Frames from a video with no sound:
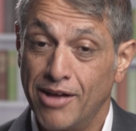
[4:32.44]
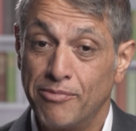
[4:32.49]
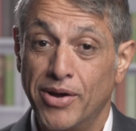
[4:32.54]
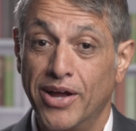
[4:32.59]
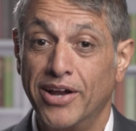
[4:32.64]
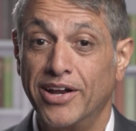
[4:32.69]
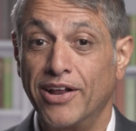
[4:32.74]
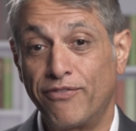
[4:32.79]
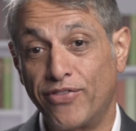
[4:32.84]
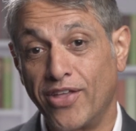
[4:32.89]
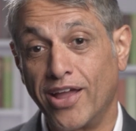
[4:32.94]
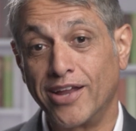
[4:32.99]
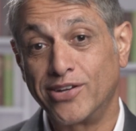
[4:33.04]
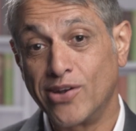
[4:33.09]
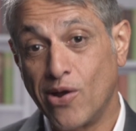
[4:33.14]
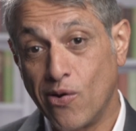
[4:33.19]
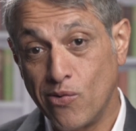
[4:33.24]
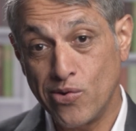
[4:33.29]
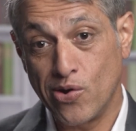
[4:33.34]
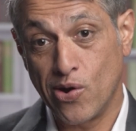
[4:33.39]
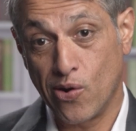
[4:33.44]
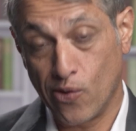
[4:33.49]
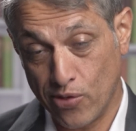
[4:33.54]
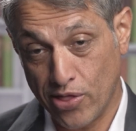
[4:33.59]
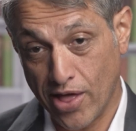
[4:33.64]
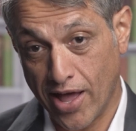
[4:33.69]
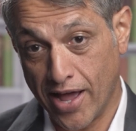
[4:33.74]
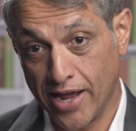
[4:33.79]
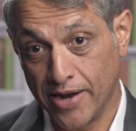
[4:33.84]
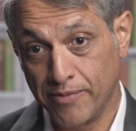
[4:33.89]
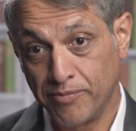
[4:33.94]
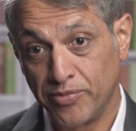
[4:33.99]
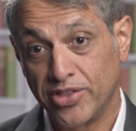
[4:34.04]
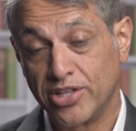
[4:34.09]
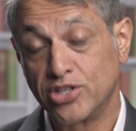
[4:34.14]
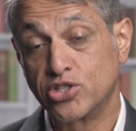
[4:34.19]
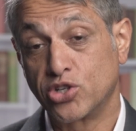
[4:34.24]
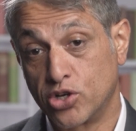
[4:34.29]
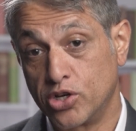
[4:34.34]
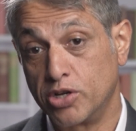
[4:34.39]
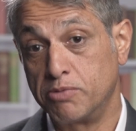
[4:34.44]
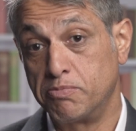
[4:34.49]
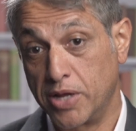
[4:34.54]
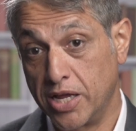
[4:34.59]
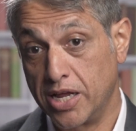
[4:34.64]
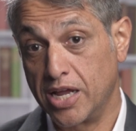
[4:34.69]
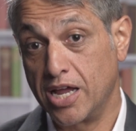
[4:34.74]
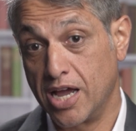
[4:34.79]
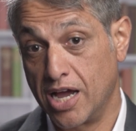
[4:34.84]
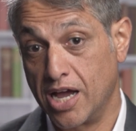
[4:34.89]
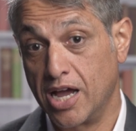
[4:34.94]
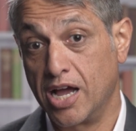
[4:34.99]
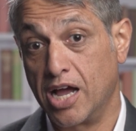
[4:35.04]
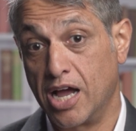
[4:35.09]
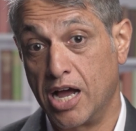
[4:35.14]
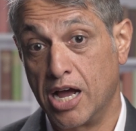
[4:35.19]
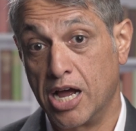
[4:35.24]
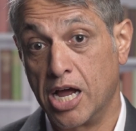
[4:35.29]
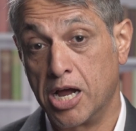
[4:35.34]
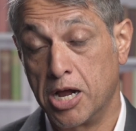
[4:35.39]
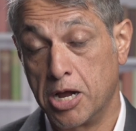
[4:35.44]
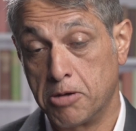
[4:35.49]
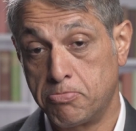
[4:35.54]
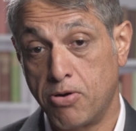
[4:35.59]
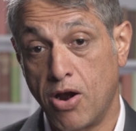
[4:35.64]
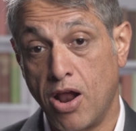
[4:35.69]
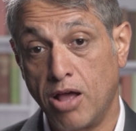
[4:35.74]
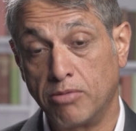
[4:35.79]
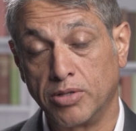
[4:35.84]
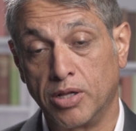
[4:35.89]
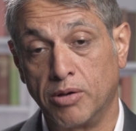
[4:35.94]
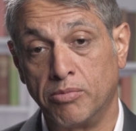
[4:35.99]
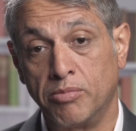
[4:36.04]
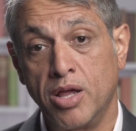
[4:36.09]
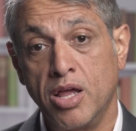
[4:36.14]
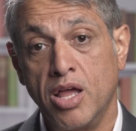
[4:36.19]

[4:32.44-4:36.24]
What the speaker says: but if they don't know that, this could be a problem,